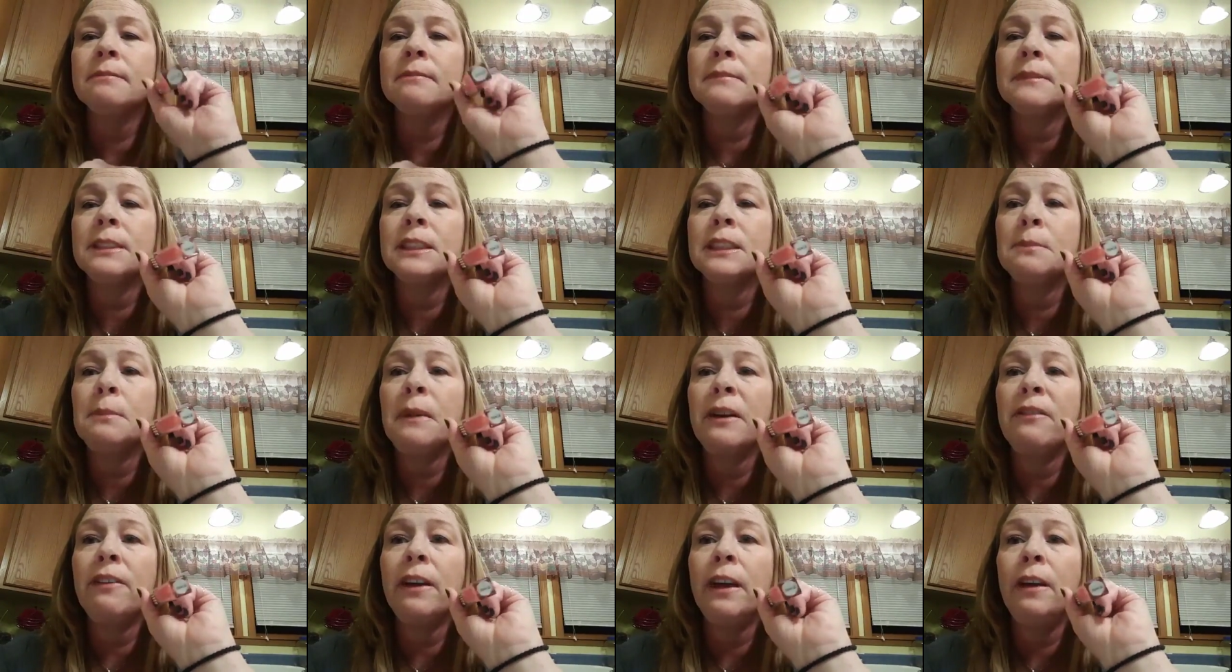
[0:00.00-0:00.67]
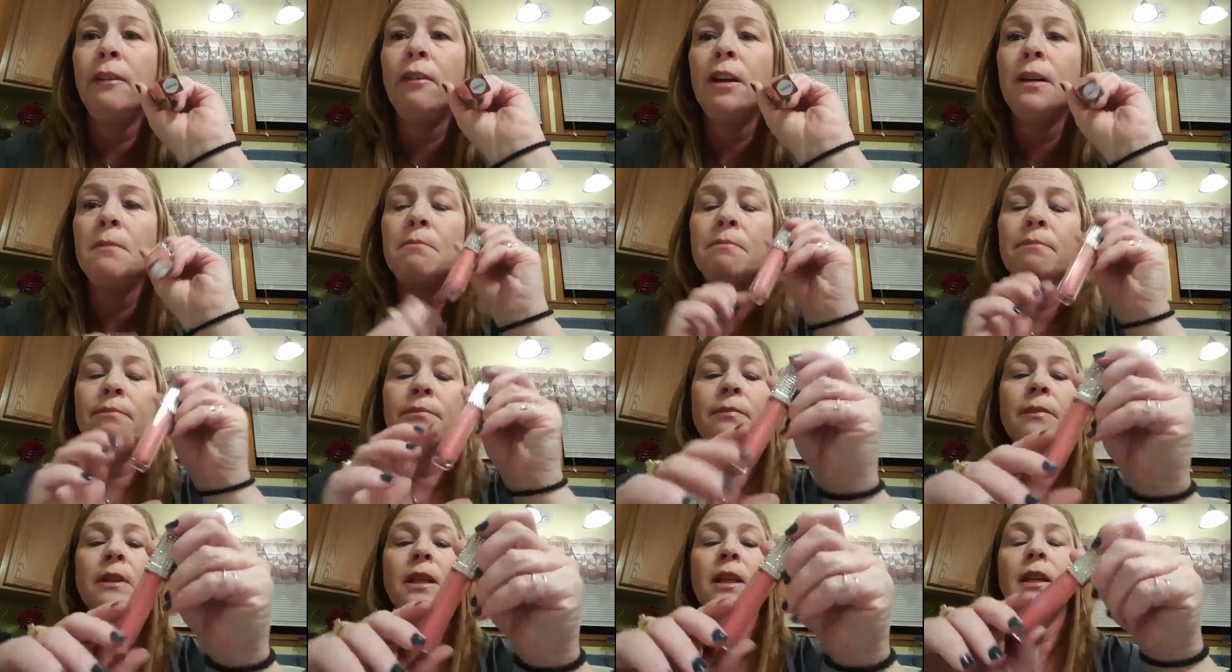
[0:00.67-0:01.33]
It's my favorite
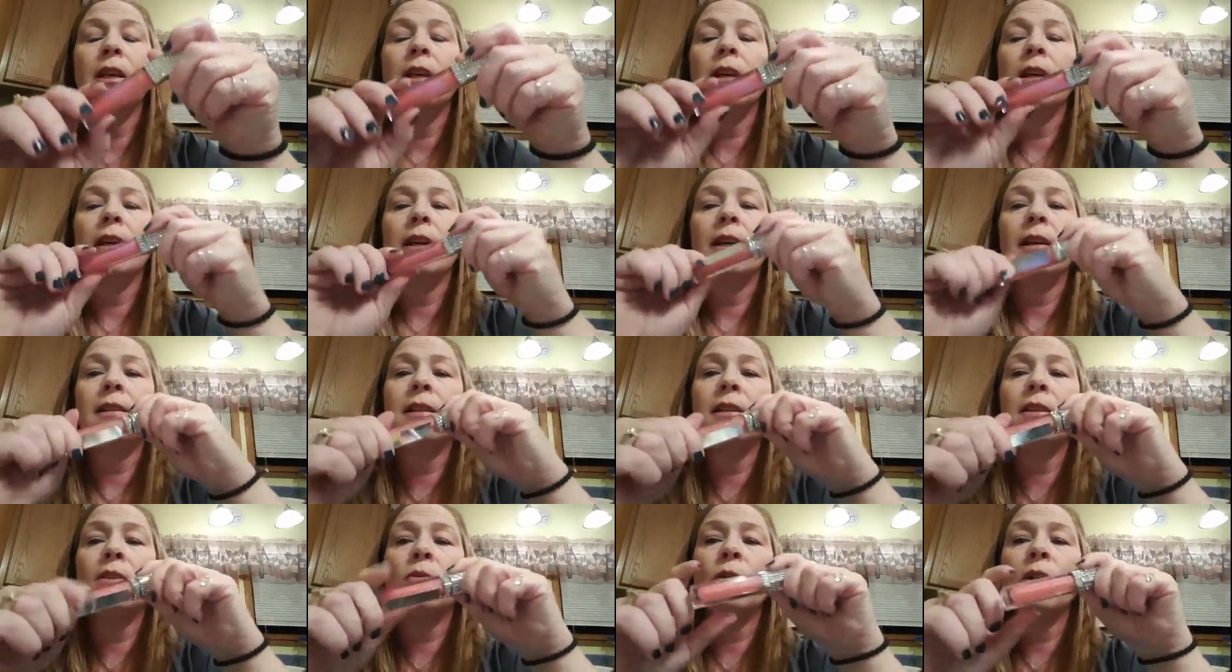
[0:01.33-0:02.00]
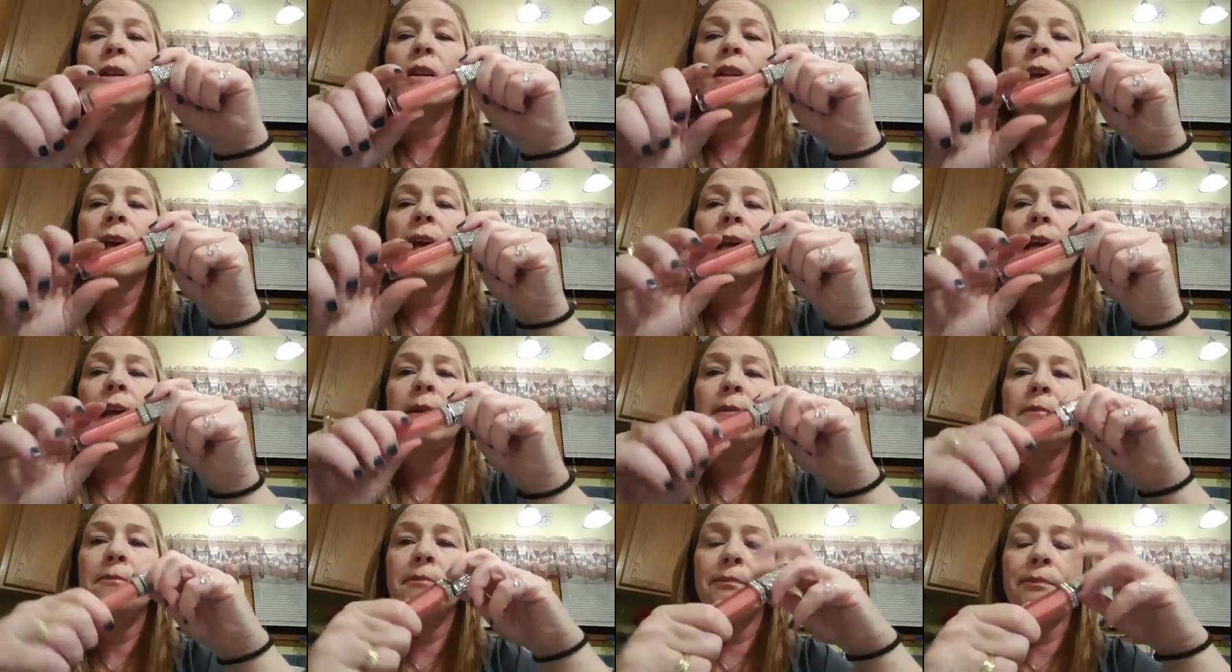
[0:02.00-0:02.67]
because it's real light.